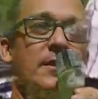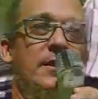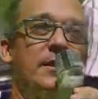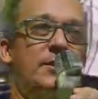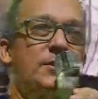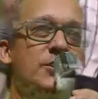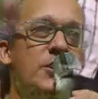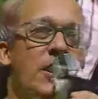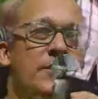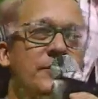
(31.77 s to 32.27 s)

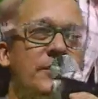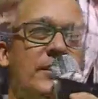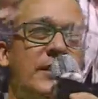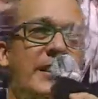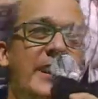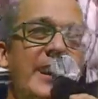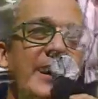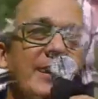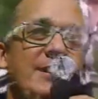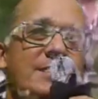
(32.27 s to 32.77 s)
Shot for the
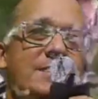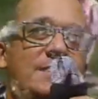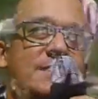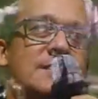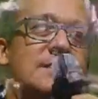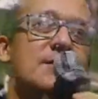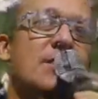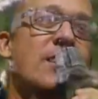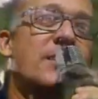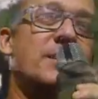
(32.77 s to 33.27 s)
legs,
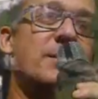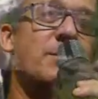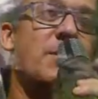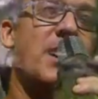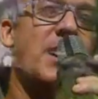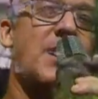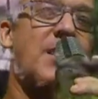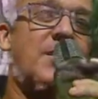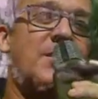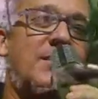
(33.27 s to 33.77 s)
knocked him
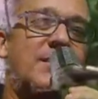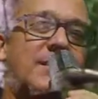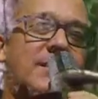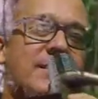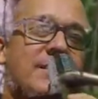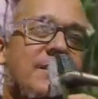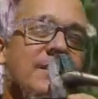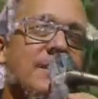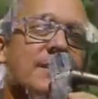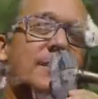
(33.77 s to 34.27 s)
down
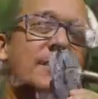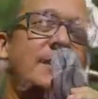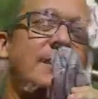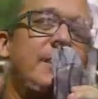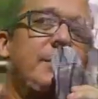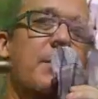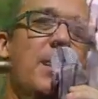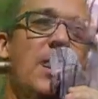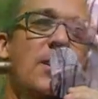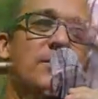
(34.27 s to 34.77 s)
in
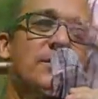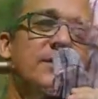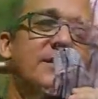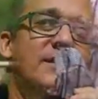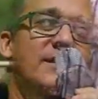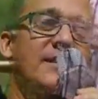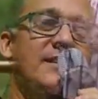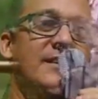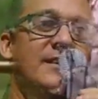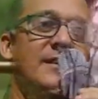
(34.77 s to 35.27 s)
the mount,
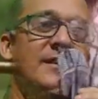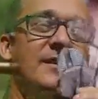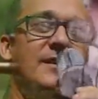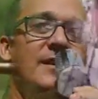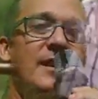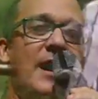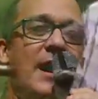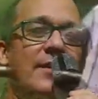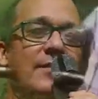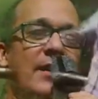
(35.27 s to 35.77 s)

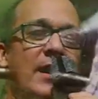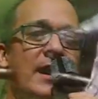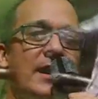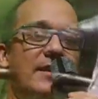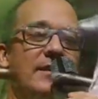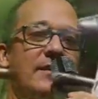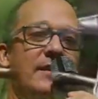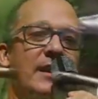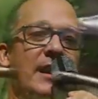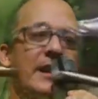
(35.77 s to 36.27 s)
and
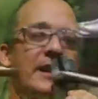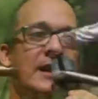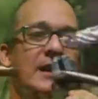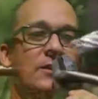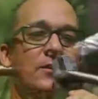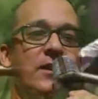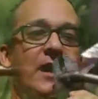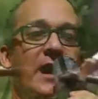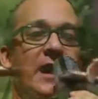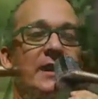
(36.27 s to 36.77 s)
then the
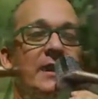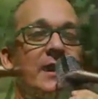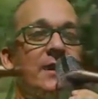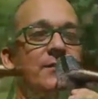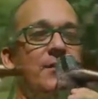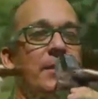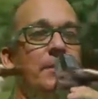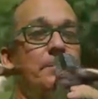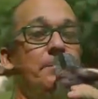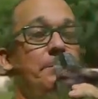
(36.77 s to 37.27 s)
Aikido guy had to give
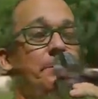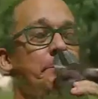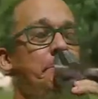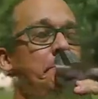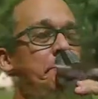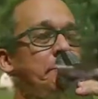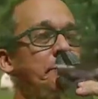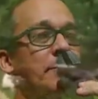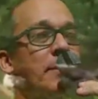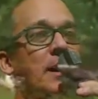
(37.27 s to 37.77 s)
up.
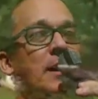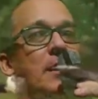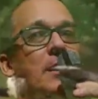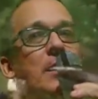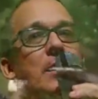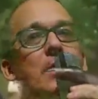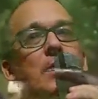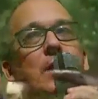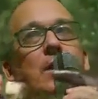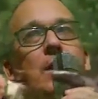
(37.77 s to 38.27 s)

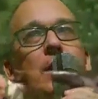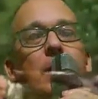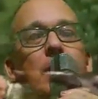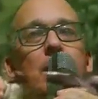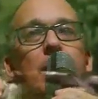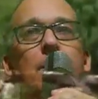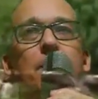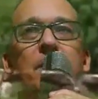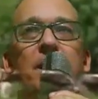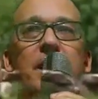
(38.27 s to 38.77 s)

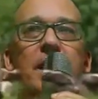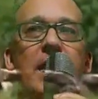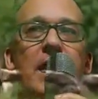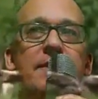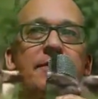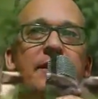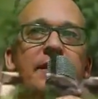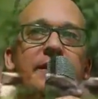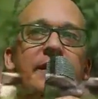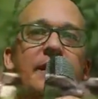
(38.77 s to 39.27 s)
But I
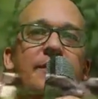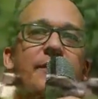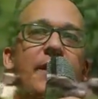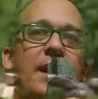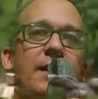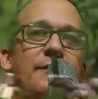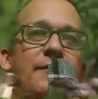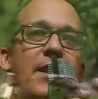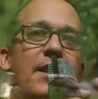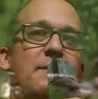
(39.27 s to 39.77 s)
think that if I
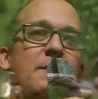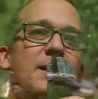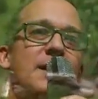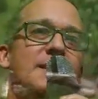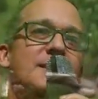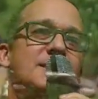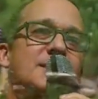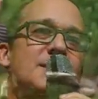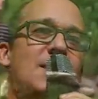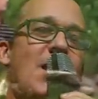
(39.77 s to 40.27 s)
had 5
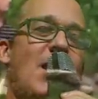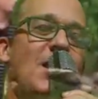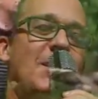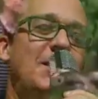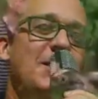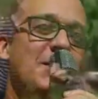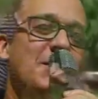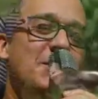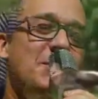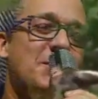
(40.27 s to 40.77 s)
minutes to
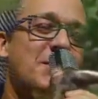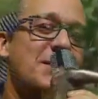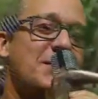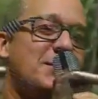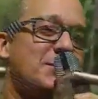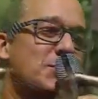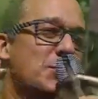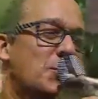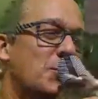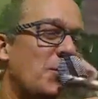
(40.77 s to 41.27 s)
argue
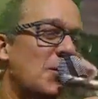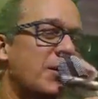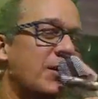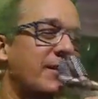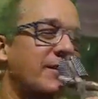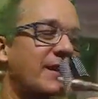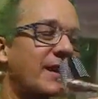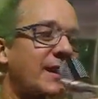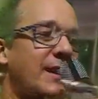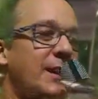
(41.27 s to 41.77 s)
with Joe
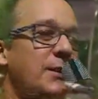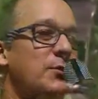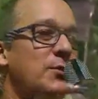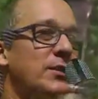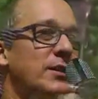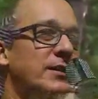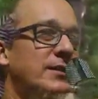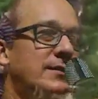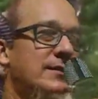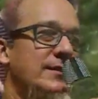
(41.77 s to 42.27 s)
Rogan, that he
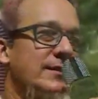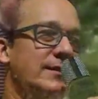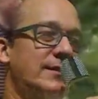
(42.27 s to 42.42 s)
would